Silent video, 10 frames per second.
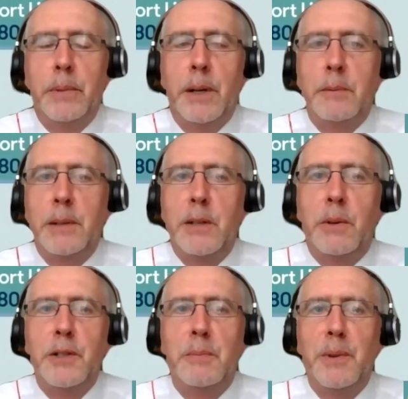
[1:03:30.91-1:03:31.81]
probably
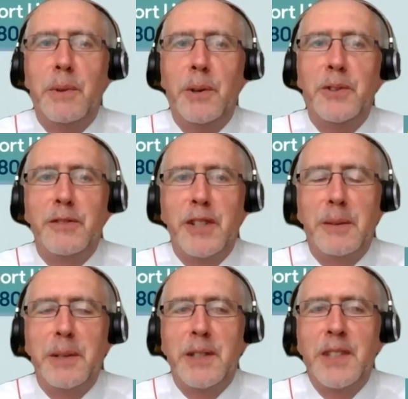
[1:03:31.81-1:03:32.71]
quite emotive
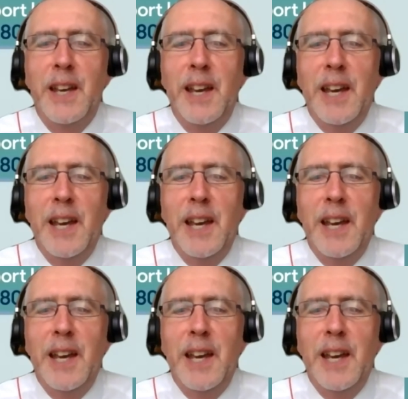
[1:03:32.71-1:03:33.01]
topics.